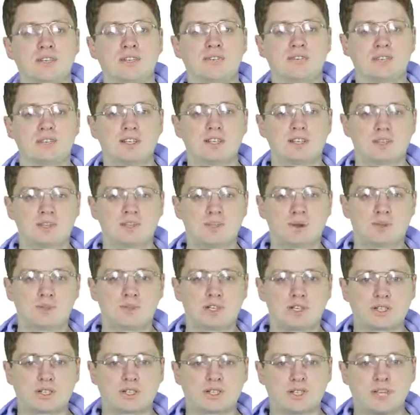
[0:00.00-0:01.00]
if these
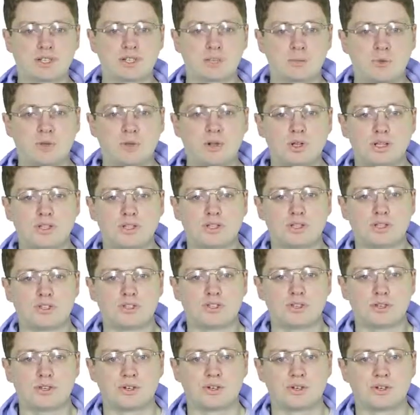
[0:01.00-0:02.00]
objects are small
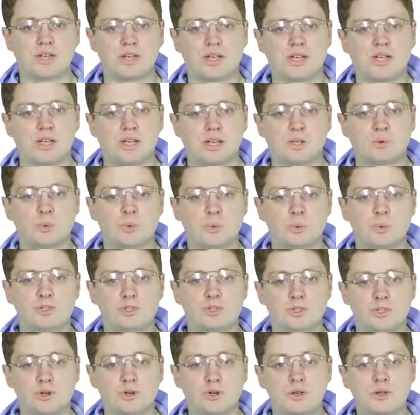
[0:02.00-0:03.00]
integers, and we
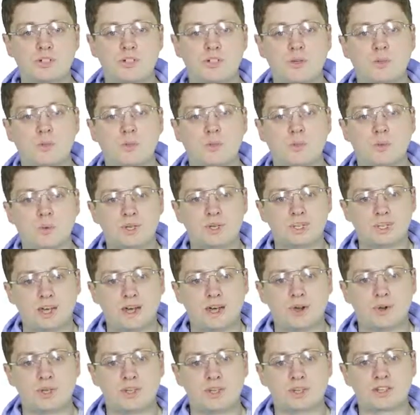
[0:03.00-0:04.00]
will sort them
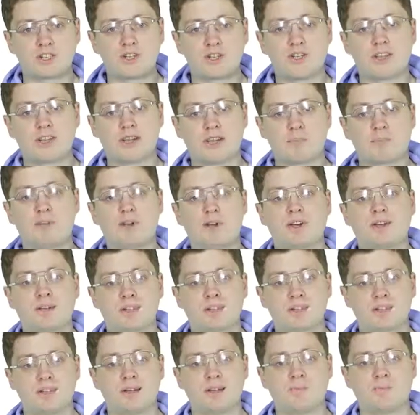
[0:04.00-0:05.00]
without actually
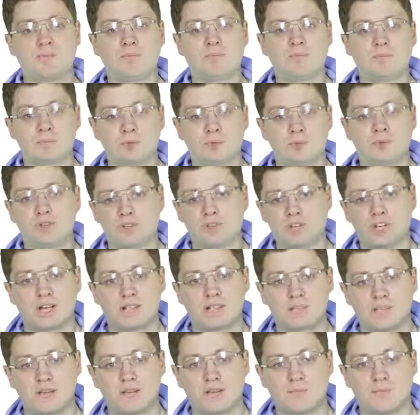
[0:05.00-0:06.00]
comparing them to each
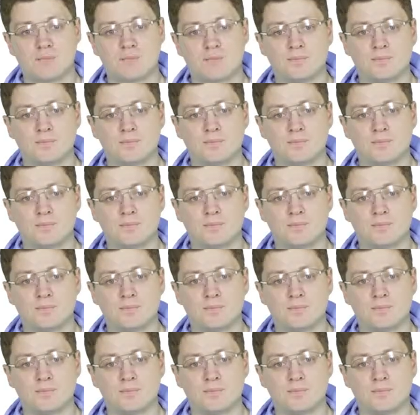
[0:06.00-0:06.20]
other.